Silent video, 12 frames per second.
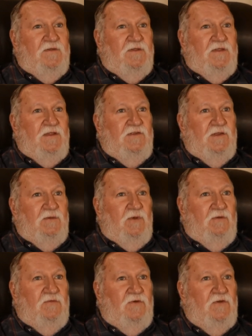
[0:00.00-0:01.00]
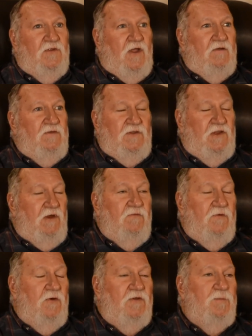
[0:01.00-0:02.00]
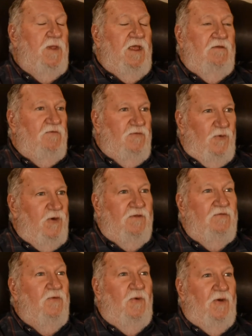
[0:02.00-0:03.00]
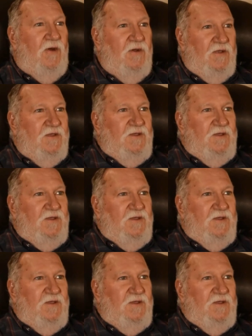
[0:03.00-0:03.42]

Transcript: and they said, well, first off, it's Air Force Plant 44.